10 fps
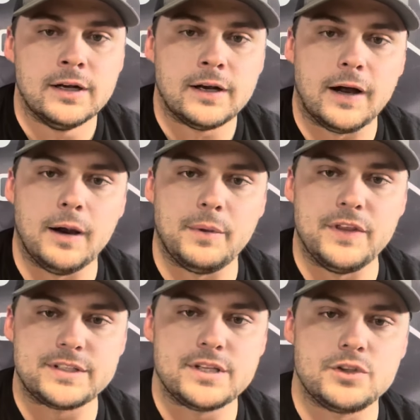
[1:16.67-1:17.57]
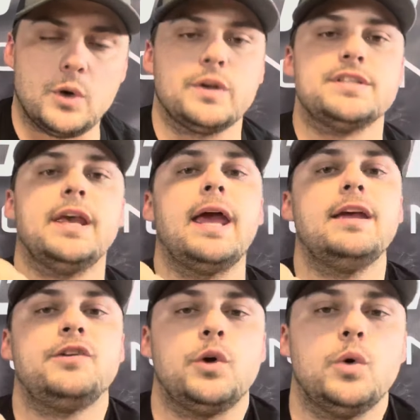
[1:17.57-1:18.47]
And this is known as the
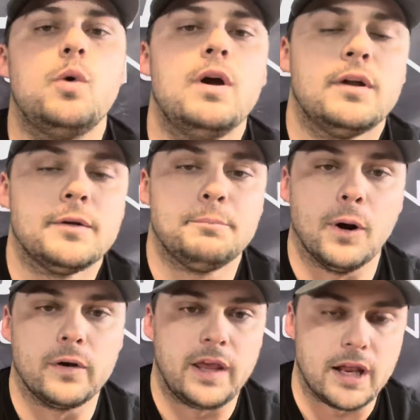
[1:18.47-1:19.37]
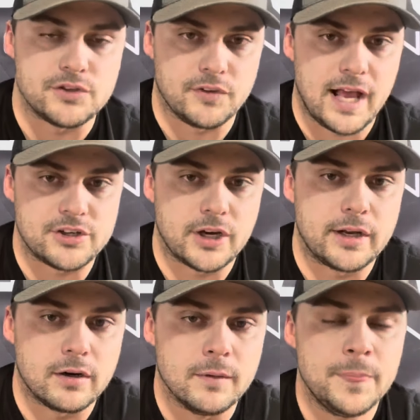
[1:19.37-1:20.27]
A2 Birdcage flash
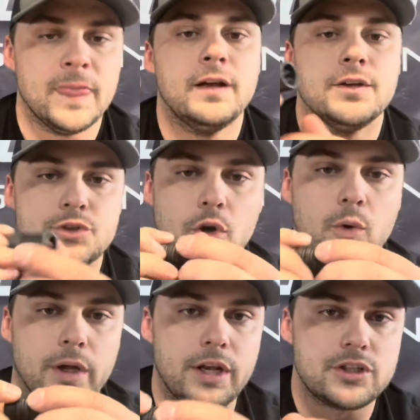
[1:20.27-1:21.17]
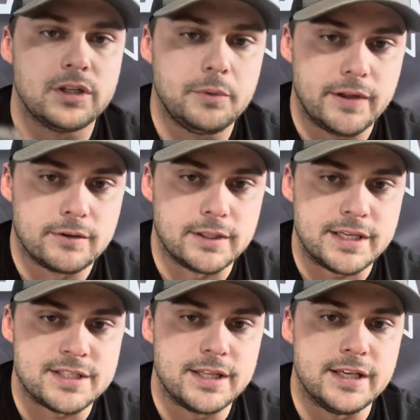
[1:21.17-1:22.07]
hider. So initially when they
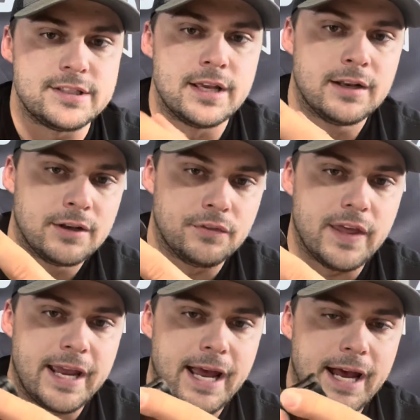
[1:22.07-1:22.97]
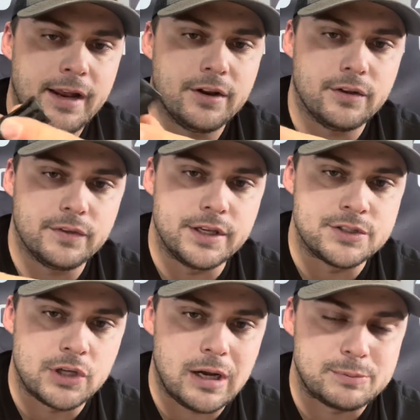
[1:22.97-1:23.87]
released these, they had these
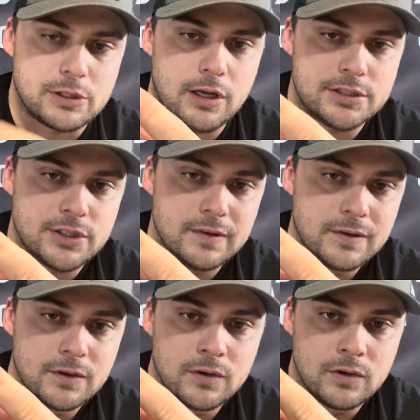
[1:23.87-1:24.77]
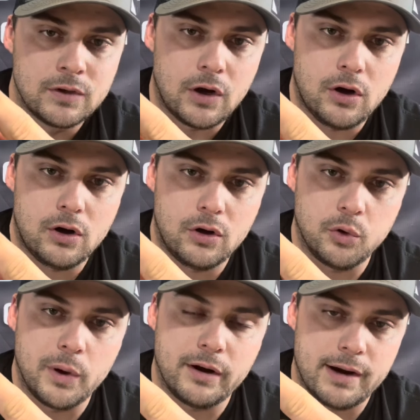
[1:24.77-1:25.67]
top slots all the
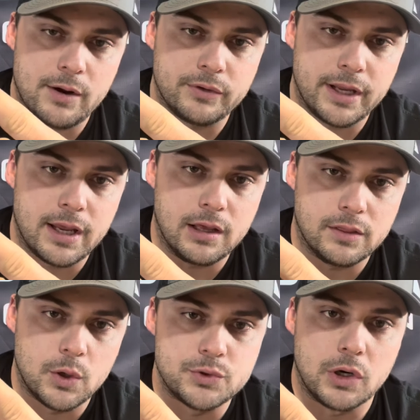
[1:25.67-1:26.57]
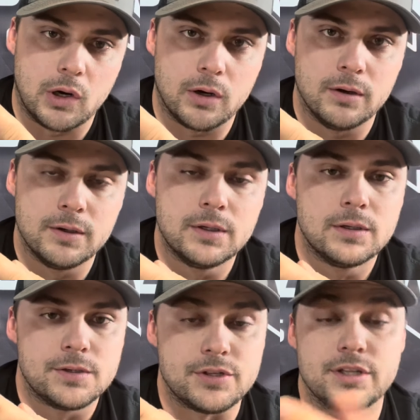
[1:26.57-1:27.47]
way around, and those are
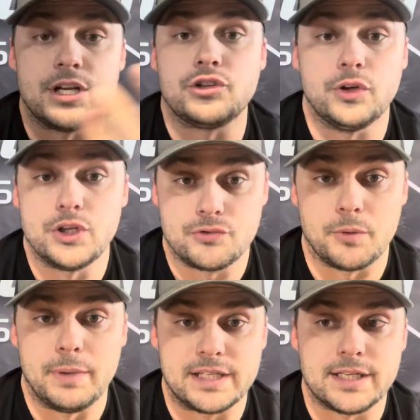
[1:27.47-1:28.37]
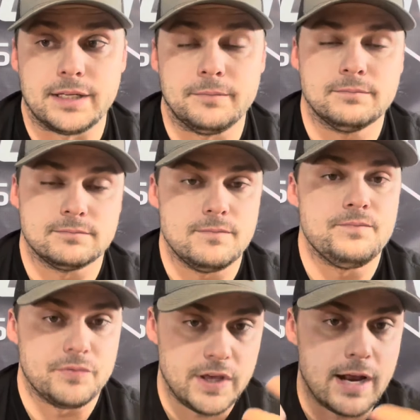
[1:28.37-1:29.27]
essentially just for mixing
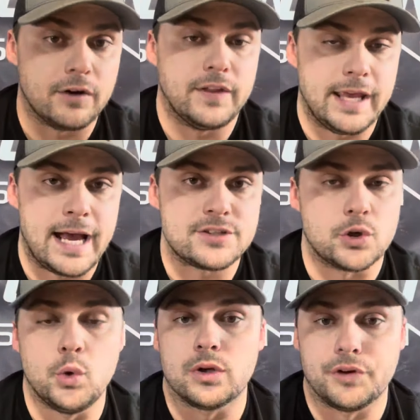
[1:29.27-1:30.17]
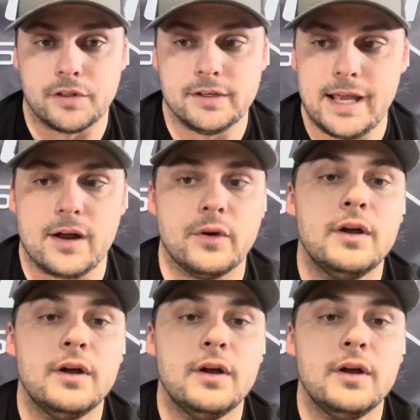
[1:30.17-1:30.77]
the air and the gas to cool everything down.